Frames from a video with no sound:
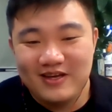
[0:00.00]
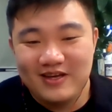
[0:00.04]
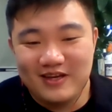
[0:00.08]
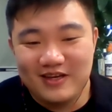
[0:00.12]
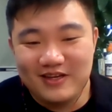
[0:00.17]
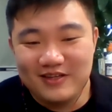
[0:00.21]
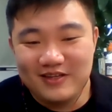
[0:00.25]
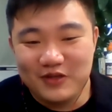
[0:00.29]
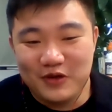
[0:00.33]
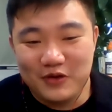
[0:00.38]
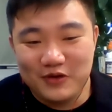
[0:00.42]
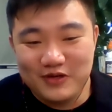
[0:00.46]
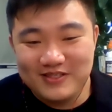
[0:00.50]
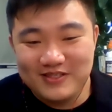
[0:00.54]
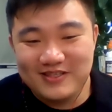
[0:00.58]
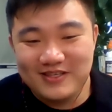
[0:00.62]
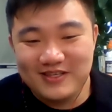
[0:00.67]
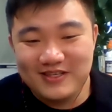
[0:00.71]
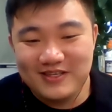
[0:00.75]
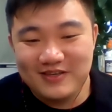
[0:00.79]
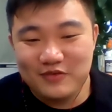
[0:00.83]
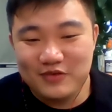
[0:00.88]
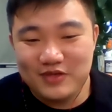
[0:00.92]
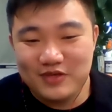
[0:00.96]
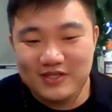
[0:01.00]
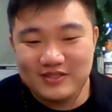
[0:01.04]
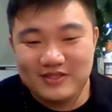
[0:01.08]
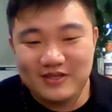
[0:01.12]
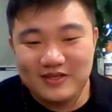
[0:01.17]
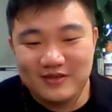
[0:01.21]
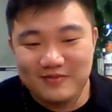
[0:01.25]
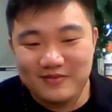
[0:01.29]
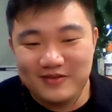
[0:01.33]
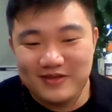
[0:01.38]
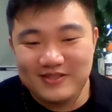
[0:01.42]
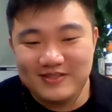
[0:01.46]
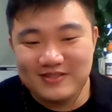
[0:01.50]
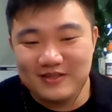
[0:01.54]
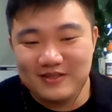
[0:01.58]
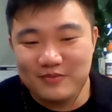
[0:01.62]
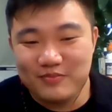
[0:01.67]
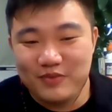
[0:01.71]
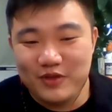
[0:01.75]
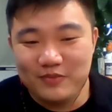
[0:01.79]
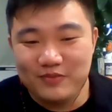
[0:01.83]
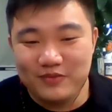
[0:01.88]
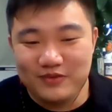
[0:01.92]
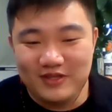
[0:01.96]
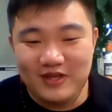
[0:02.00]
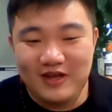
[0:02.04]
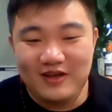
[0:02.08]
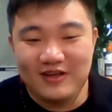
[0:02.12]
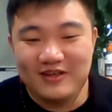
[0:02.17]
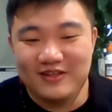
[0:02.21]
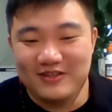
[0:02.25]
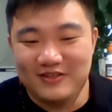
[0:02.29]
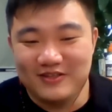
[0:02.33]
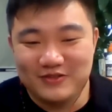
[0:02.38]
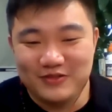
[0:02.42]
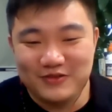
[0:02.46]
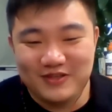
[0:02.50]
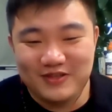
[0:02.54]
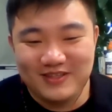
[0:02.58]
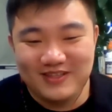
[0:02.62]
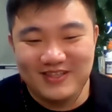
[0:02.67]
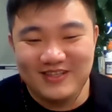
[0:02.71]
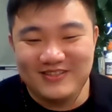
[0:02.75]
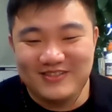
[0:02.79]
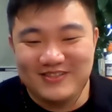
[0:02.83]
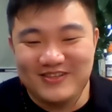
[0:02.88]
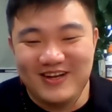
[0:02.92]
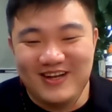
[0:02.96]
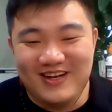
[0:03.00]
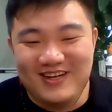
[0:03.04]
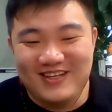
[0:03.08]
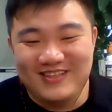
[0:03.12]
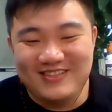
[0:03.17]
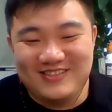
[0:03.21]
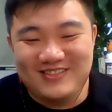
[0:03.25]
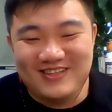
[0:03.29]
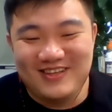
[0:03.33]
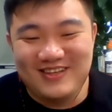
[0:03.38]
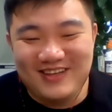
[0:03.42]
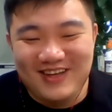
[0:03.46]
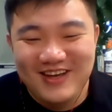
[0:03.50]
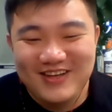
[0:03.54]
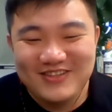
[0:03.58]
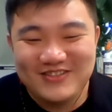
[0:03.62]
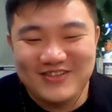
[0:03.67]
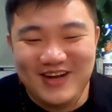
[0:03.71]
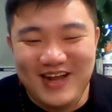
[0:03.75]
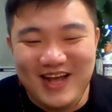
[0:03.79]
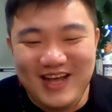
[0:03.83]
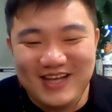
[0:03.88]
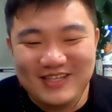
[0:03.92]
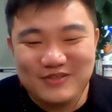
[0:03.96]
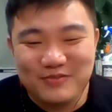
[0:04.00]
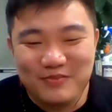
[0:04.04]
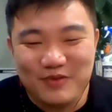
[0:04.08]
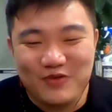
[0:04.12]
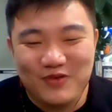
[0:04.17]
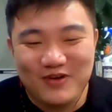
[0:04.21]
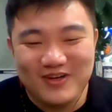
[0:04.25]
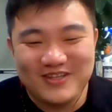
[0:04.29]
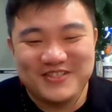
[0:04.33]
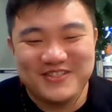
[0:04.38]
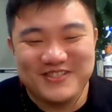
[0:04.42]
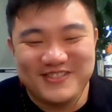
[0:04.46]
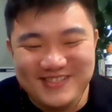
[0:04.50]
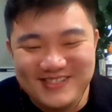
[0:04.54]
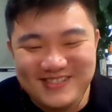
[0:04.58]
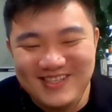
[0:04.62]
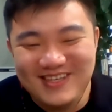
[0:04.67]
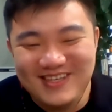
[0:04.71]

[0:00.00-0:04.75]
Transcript: noticed it within 10 minutes, and the people knocking the door and they're trying to ask them questions.